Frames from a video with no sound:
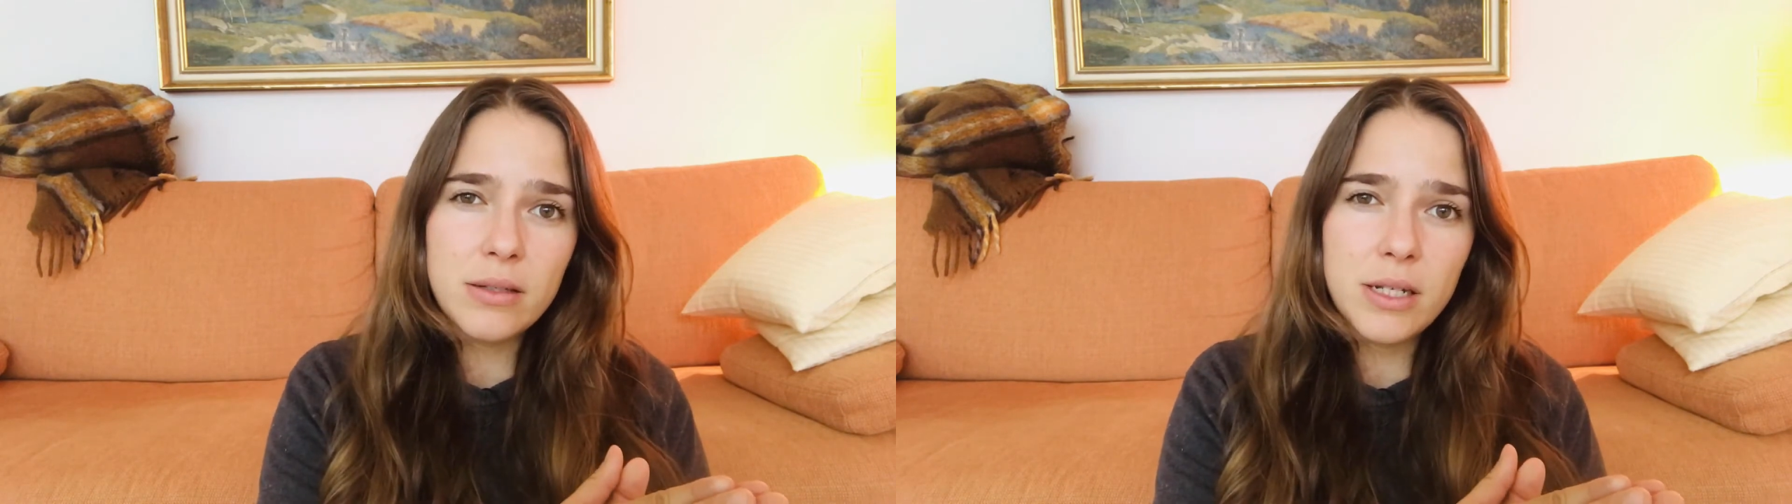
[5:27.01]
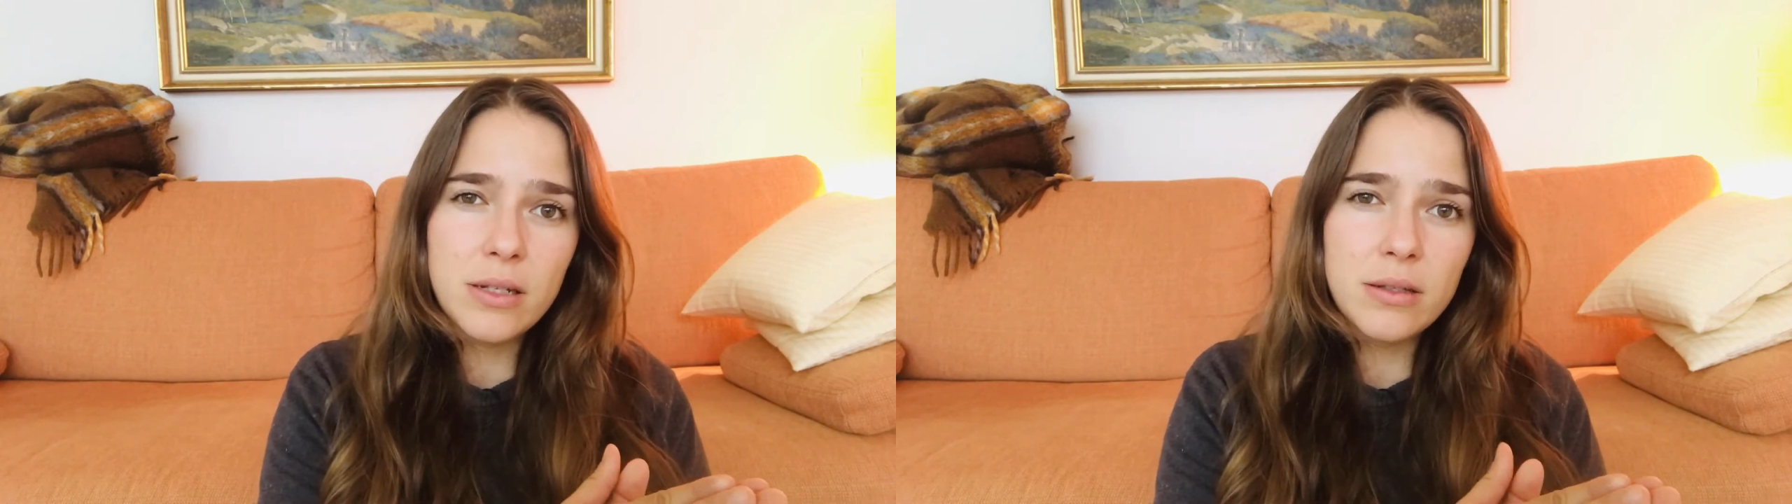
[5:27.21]

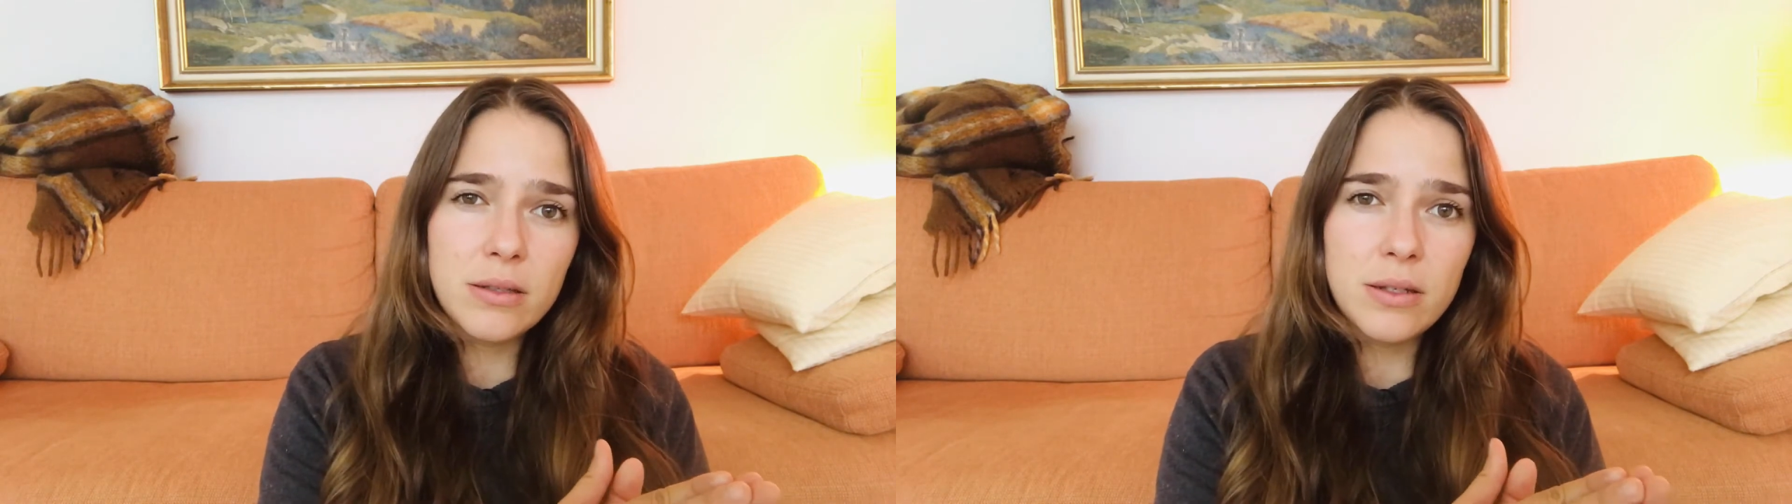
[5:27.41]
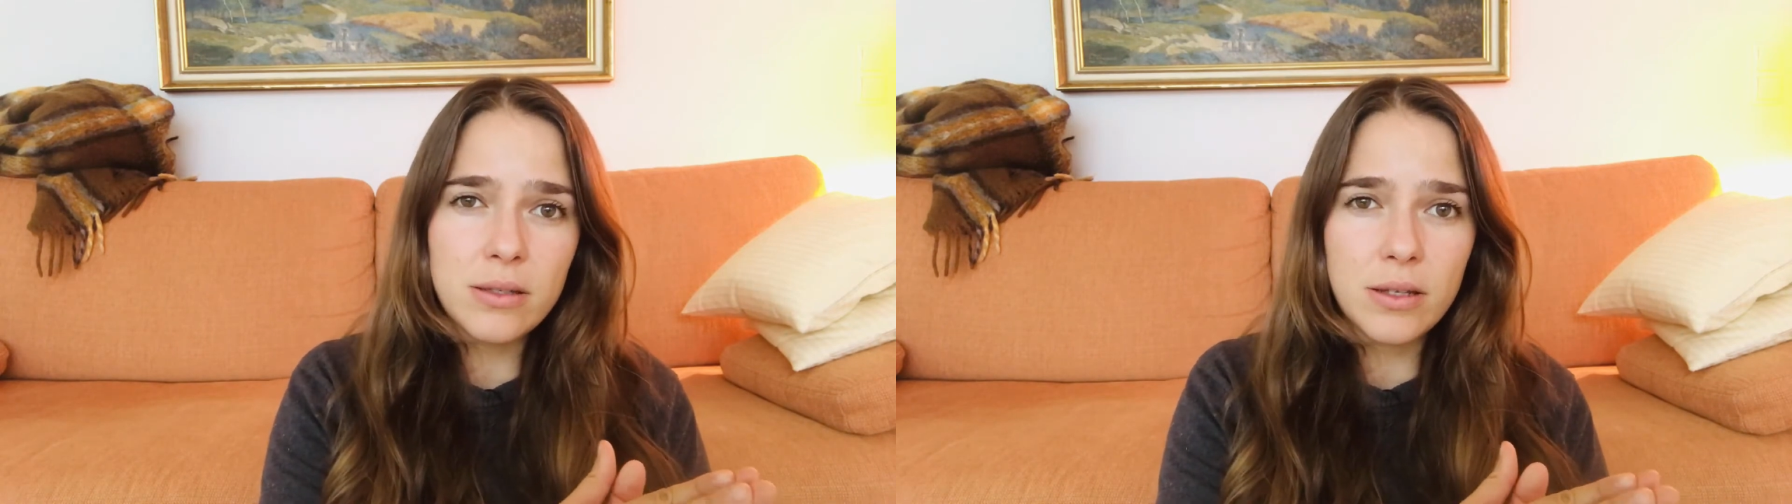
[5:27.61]
didn't
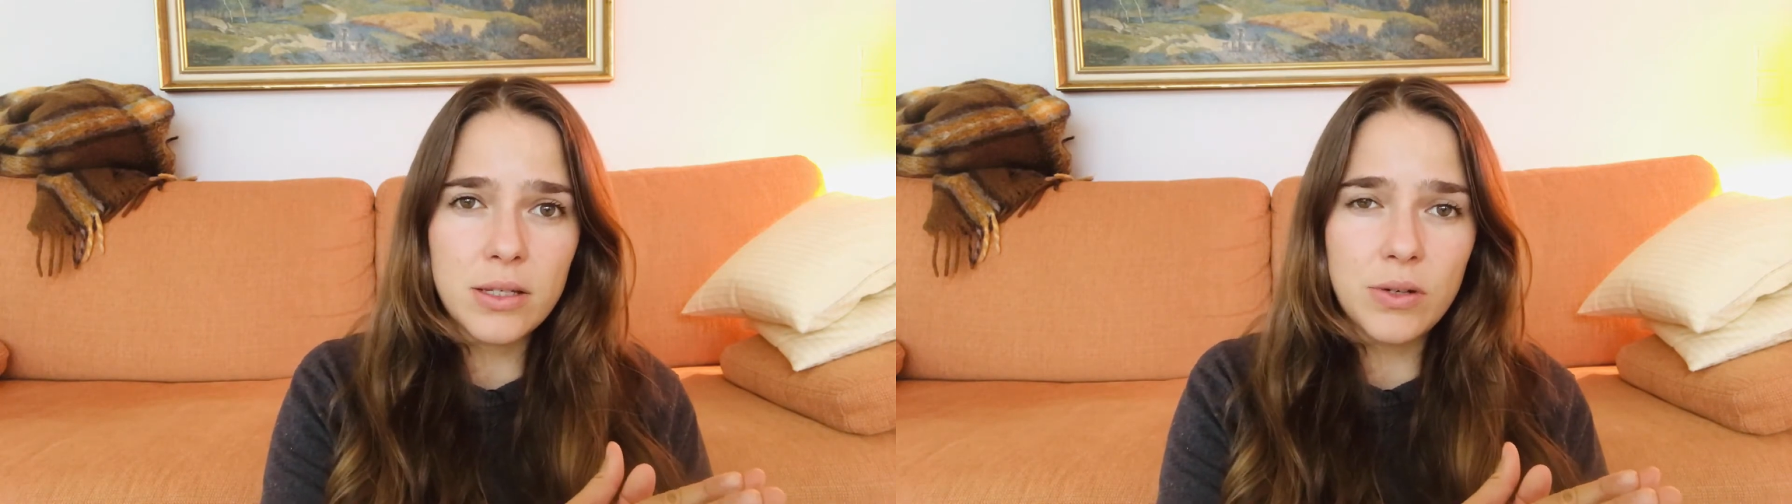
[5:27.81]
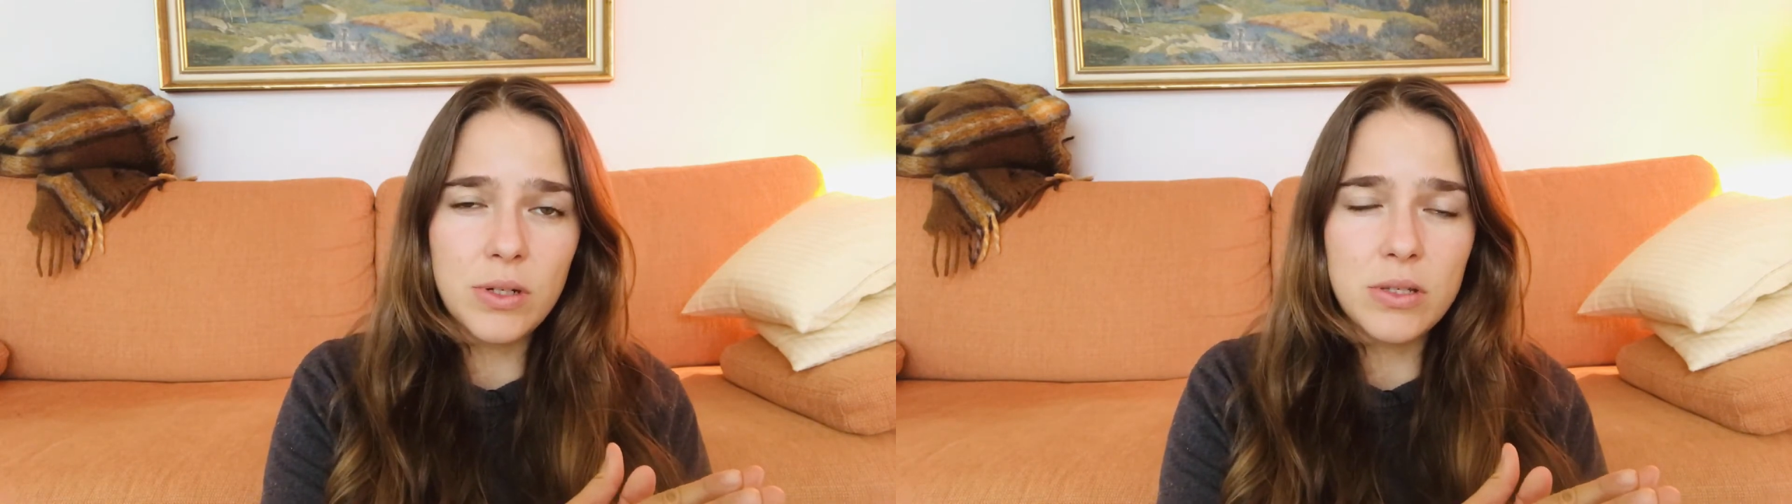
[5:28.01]

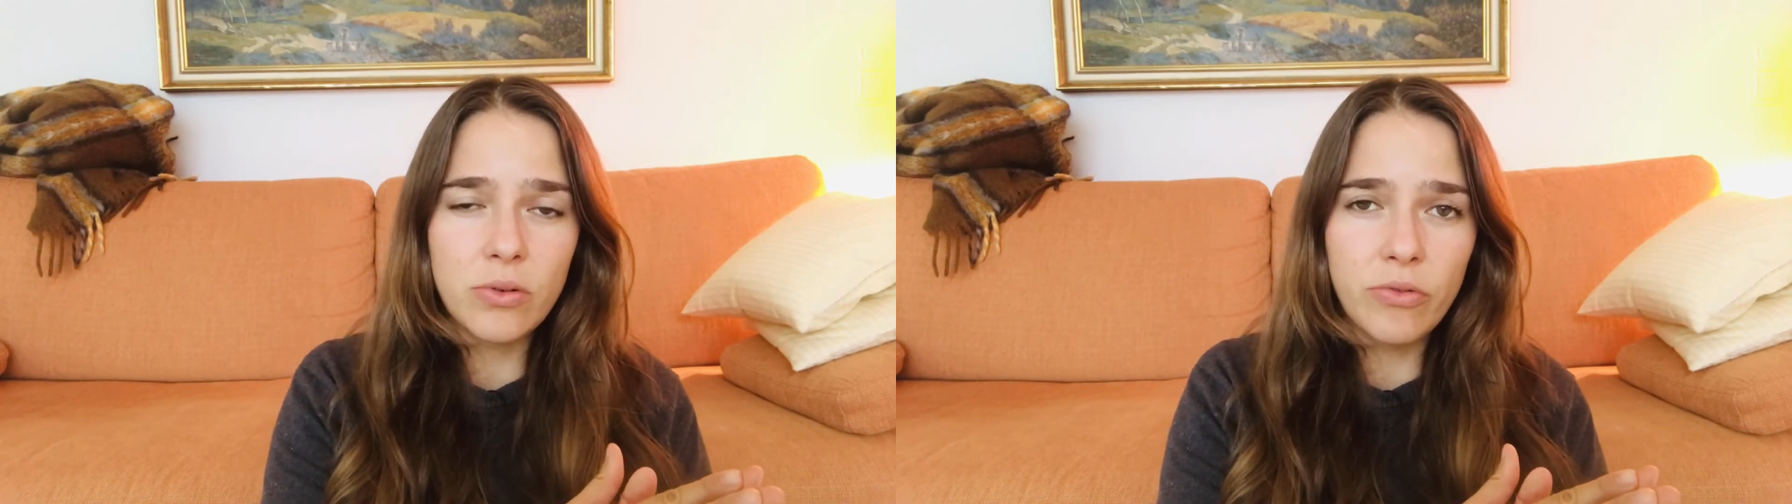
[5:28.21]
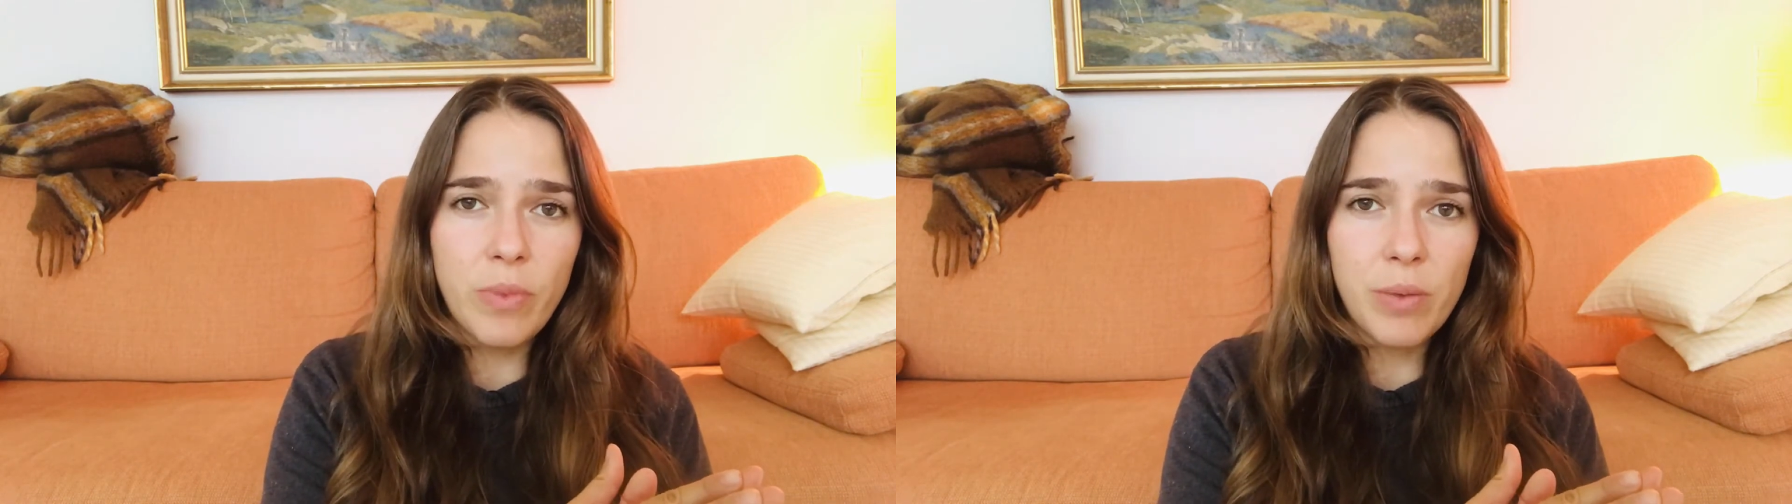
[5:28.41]
necessarily
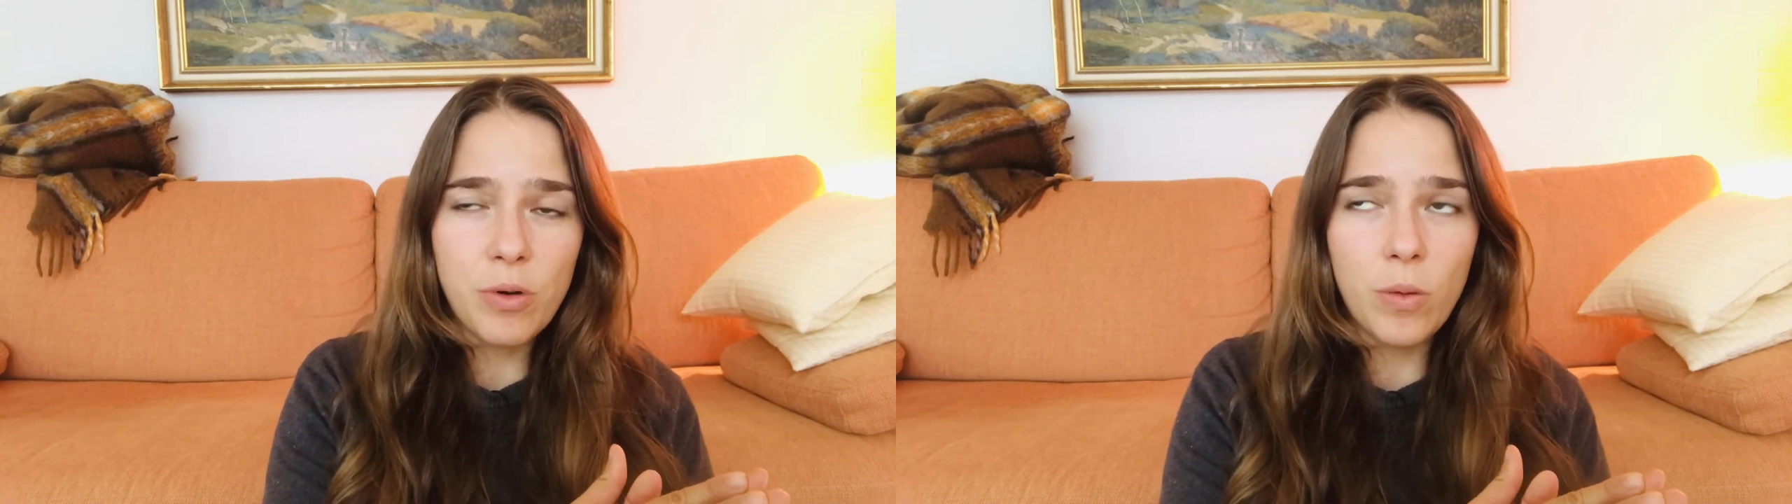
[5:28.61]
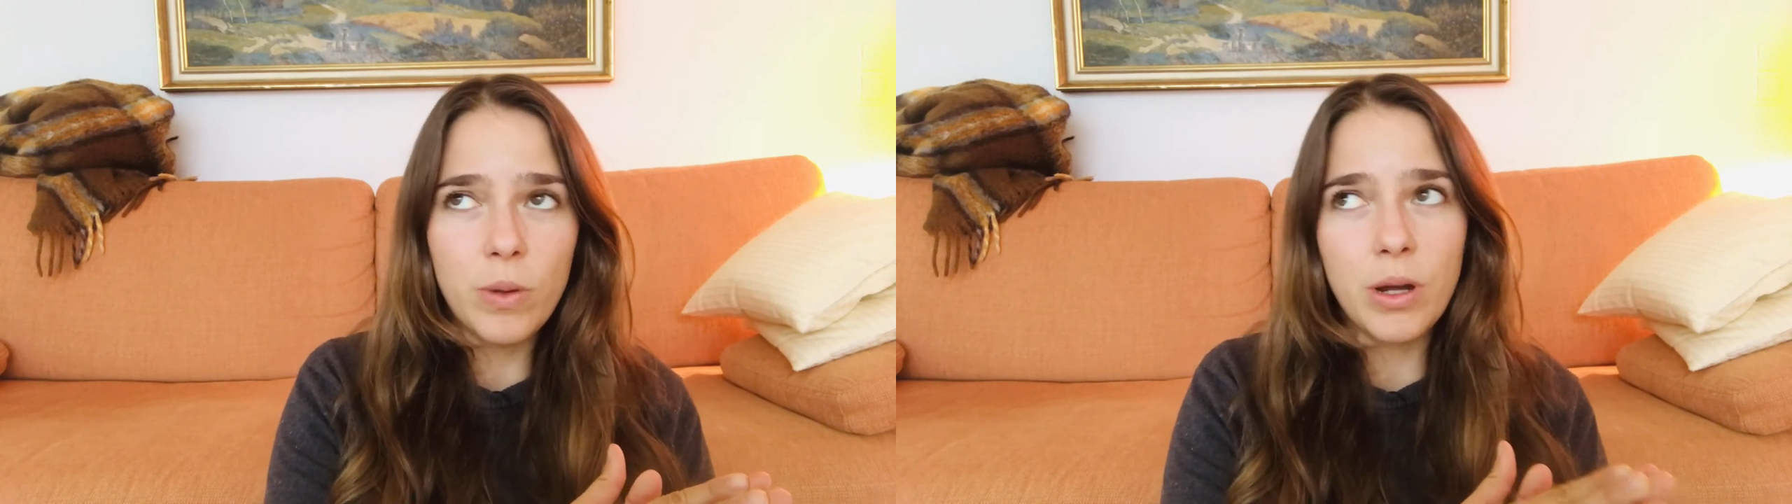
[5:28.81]
solve my
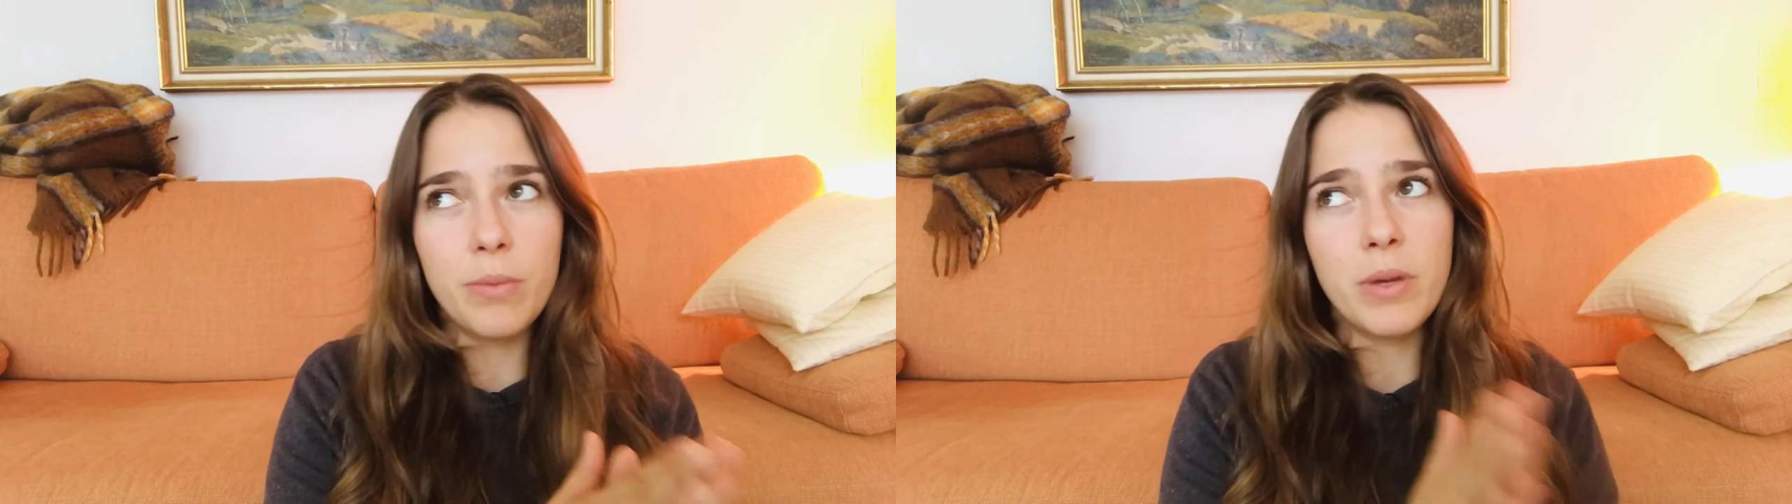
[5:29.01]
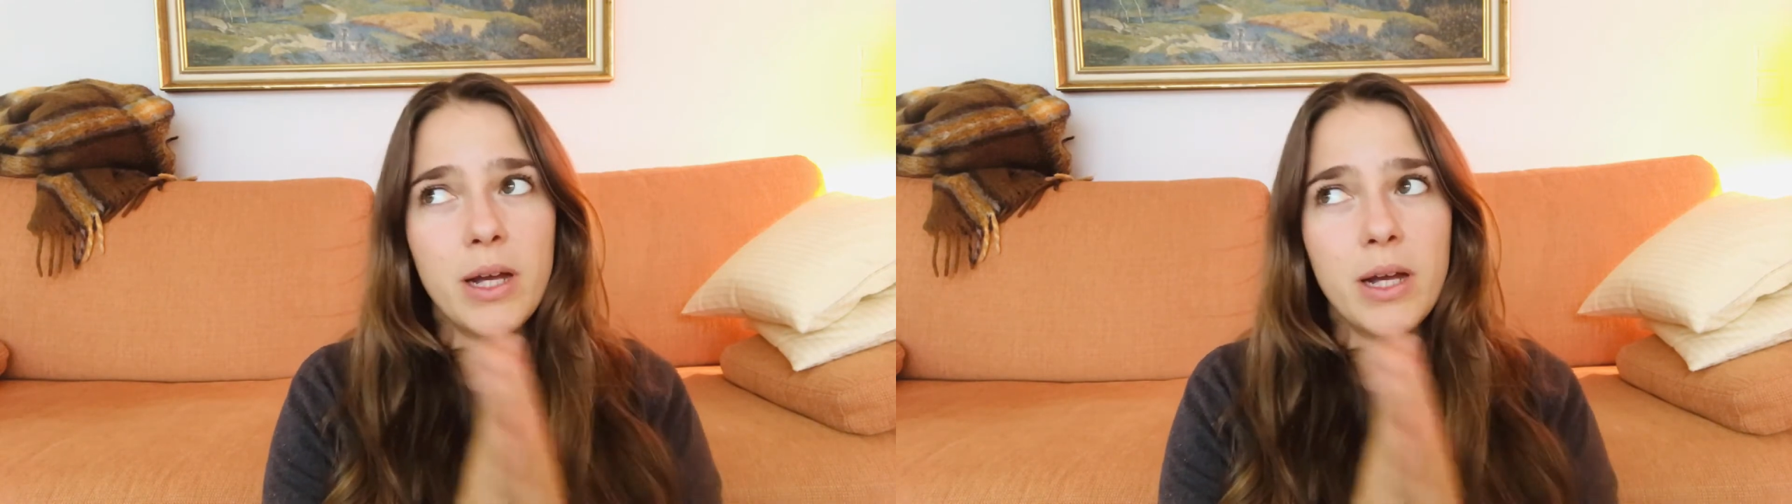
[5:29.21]
problem